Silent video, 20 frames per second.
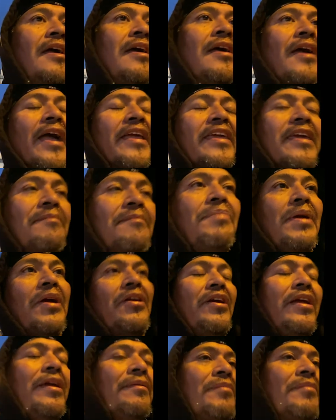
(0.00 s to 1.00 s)
I can
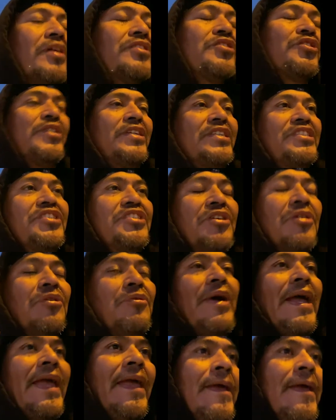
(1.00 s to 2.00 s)
bury him our traditional
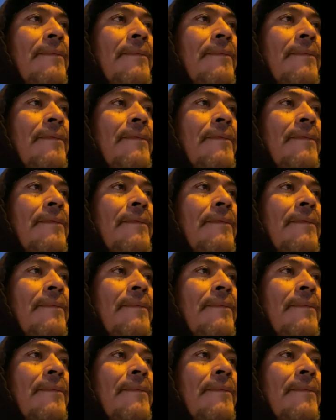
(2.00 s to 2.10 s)
way.